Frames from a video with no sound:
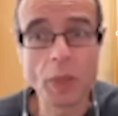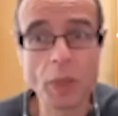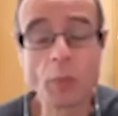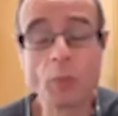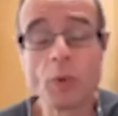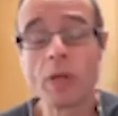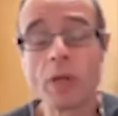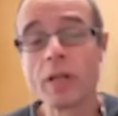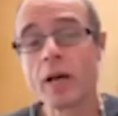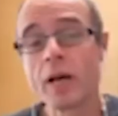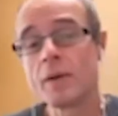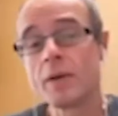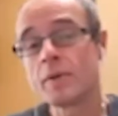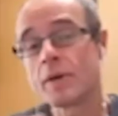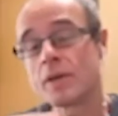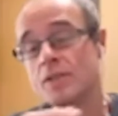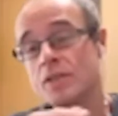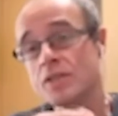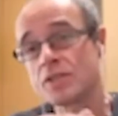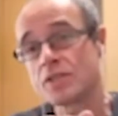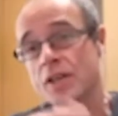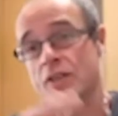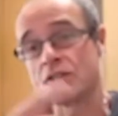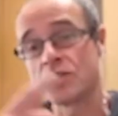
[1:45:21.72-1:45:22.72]
Well,
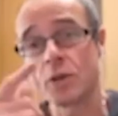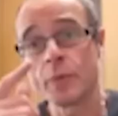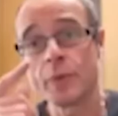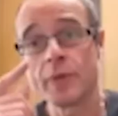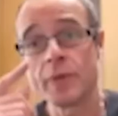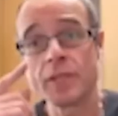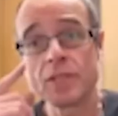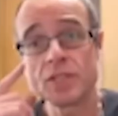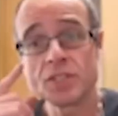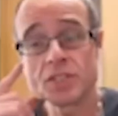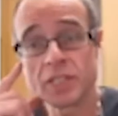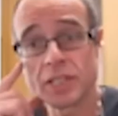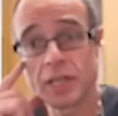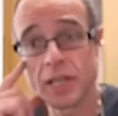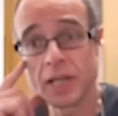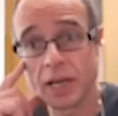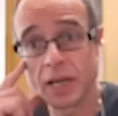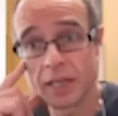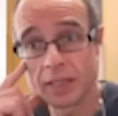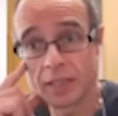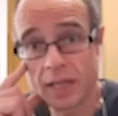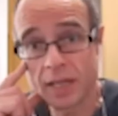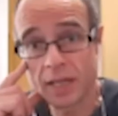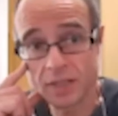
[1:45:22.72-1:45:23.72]
as I said, so in this
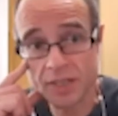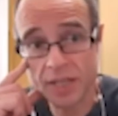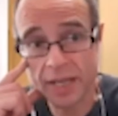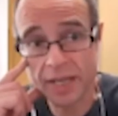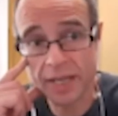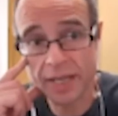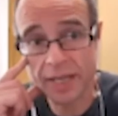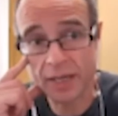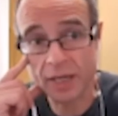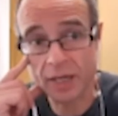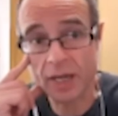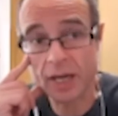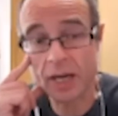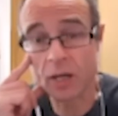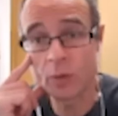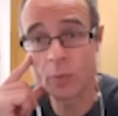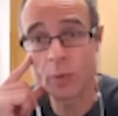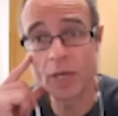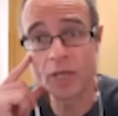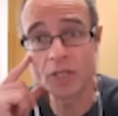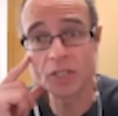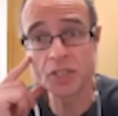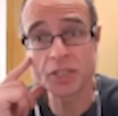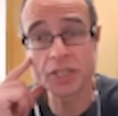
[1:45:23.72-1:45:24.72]
slide, I say here, I
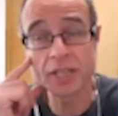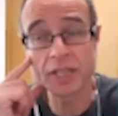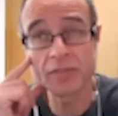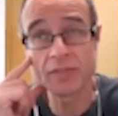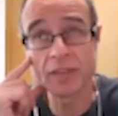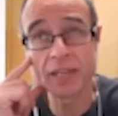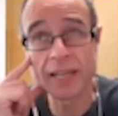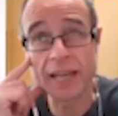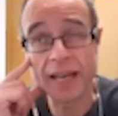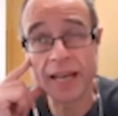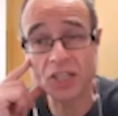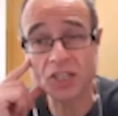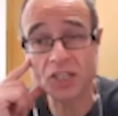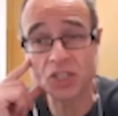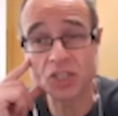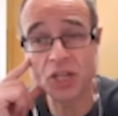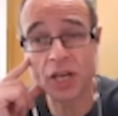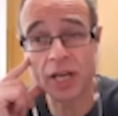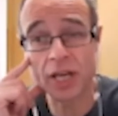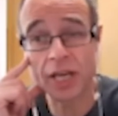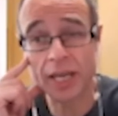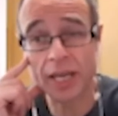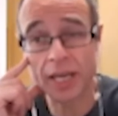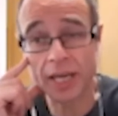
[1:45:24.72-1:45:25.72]
went to give a
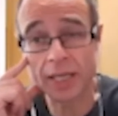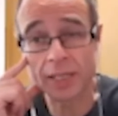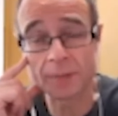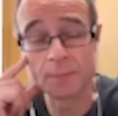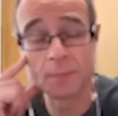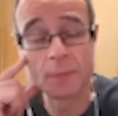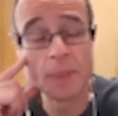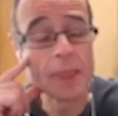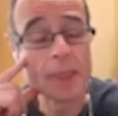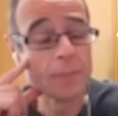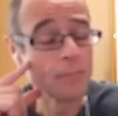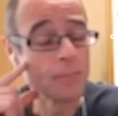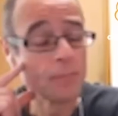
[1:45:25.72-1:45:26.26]
lecture in